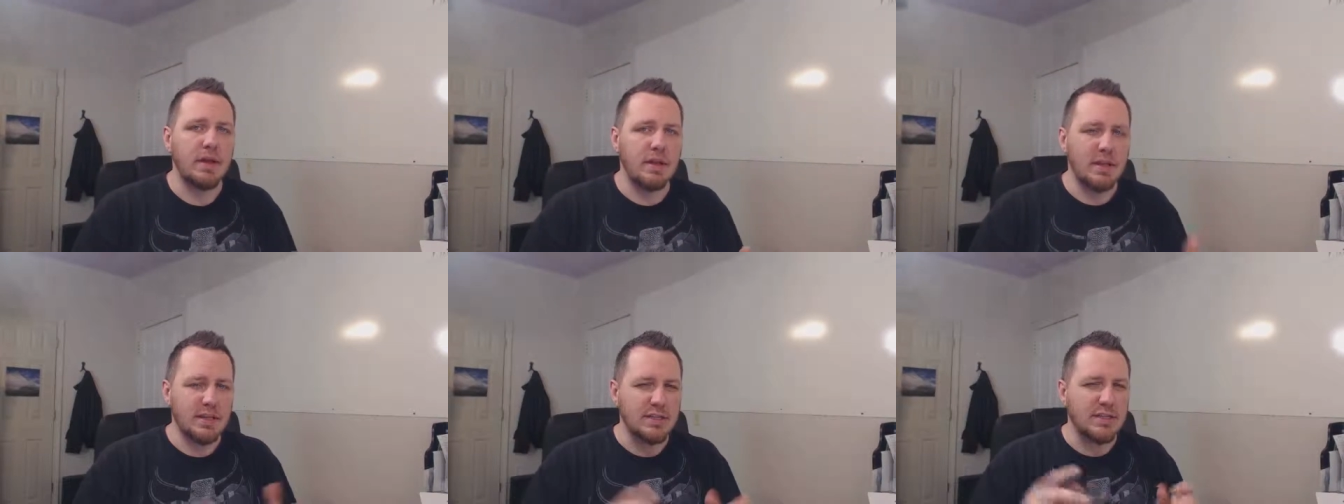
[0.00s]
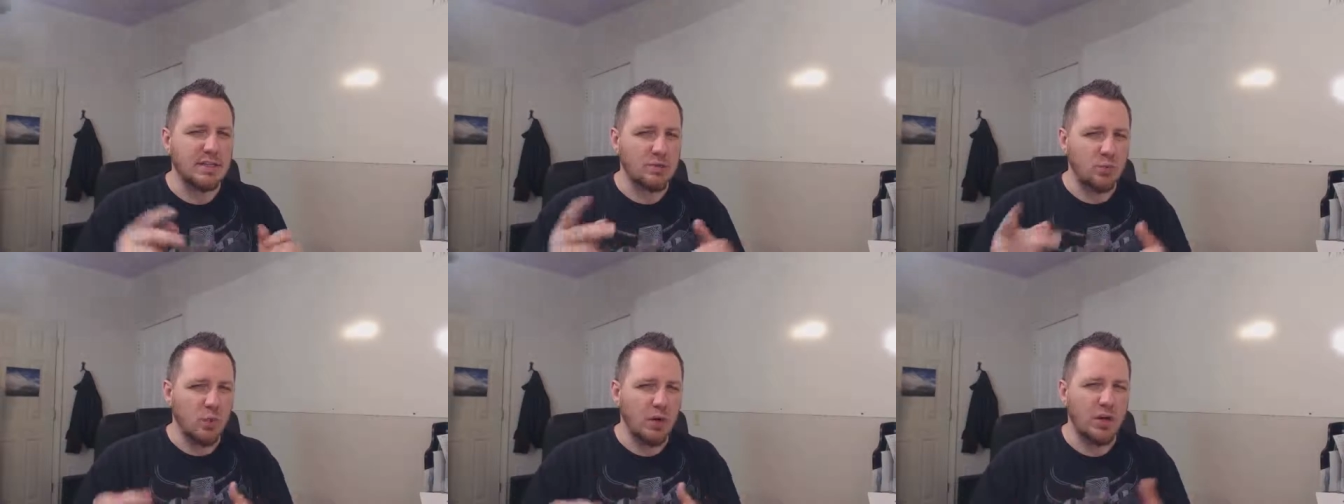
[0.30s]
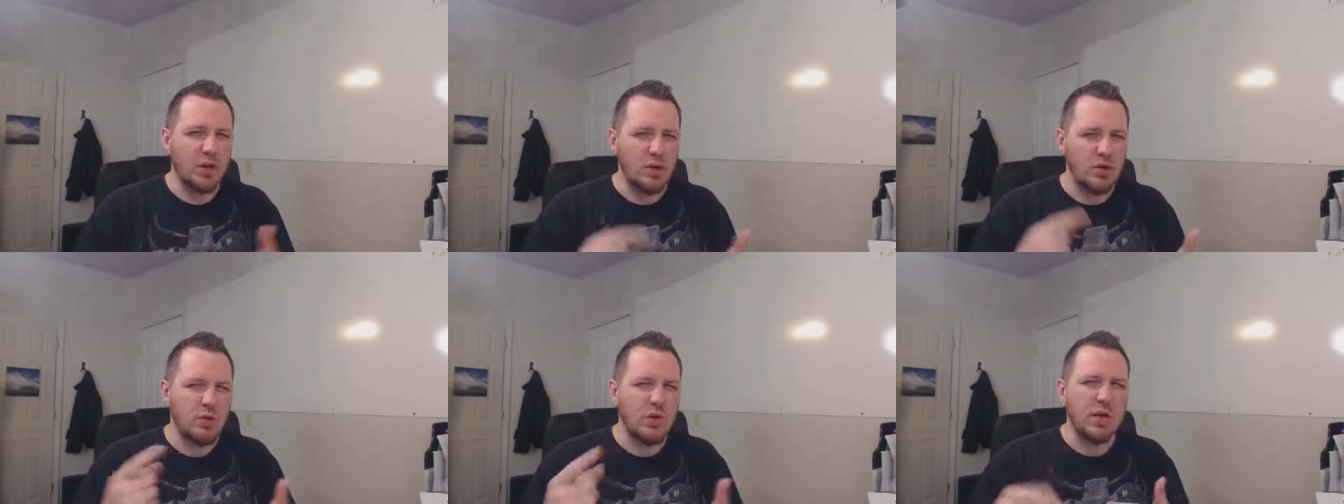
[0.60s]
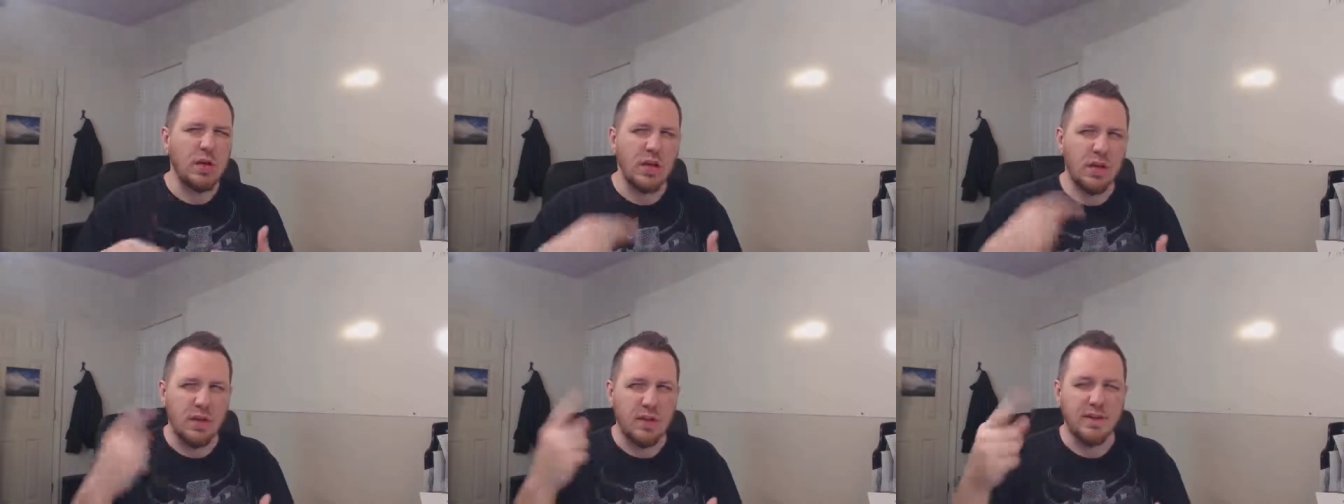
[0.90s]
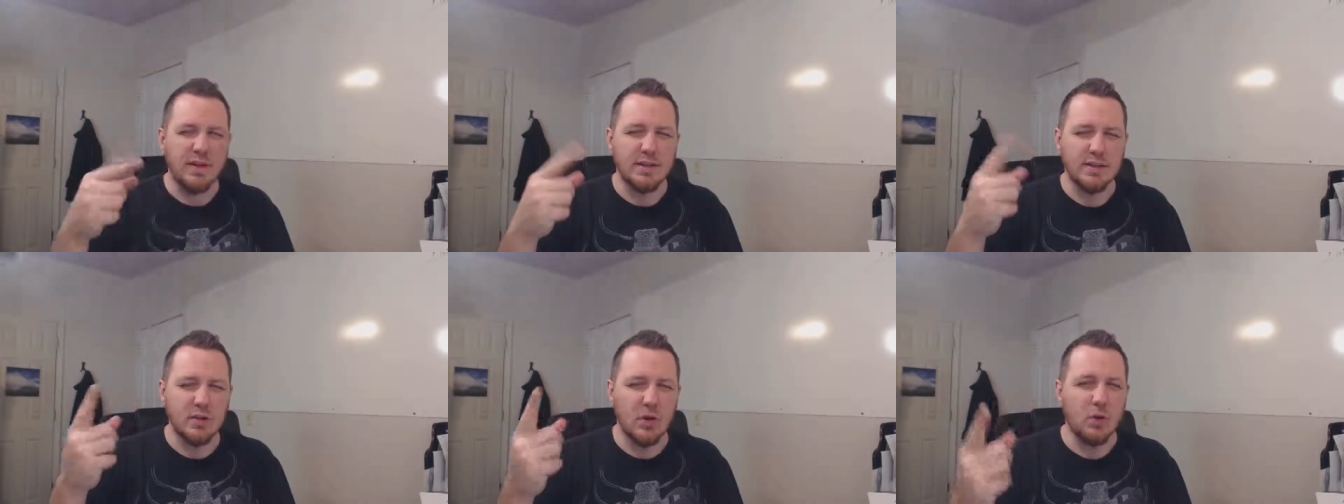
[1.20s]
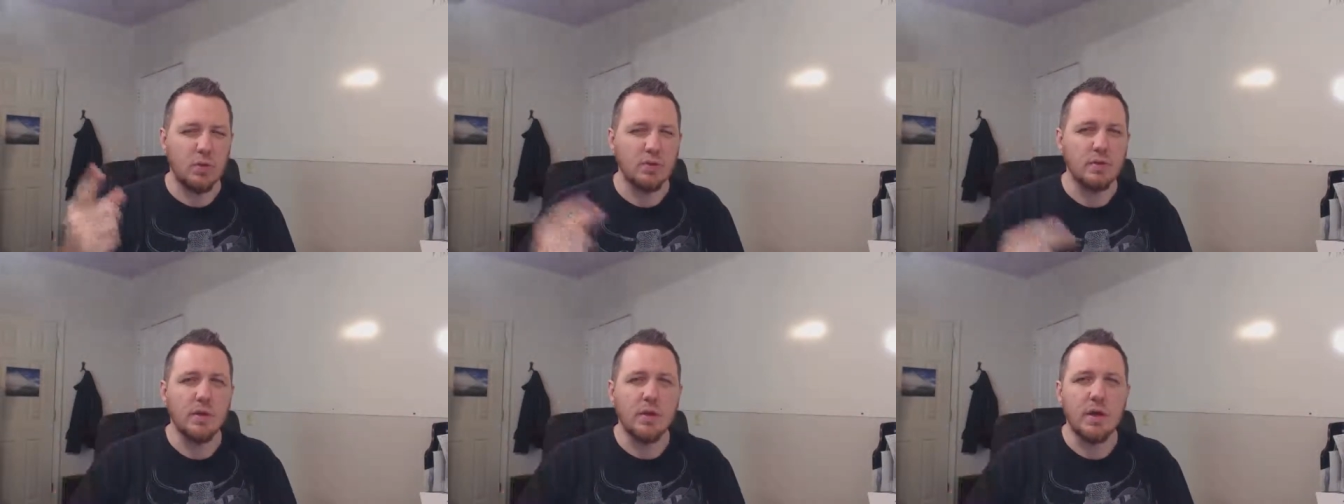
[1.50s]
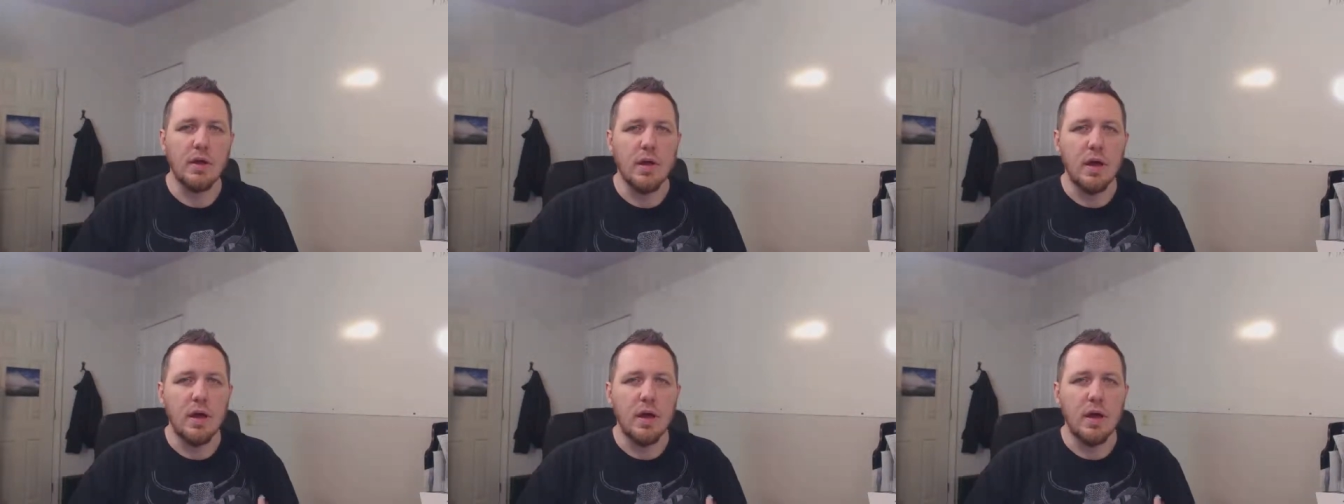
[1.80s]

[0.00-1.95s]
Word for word: and this is where you get into this whole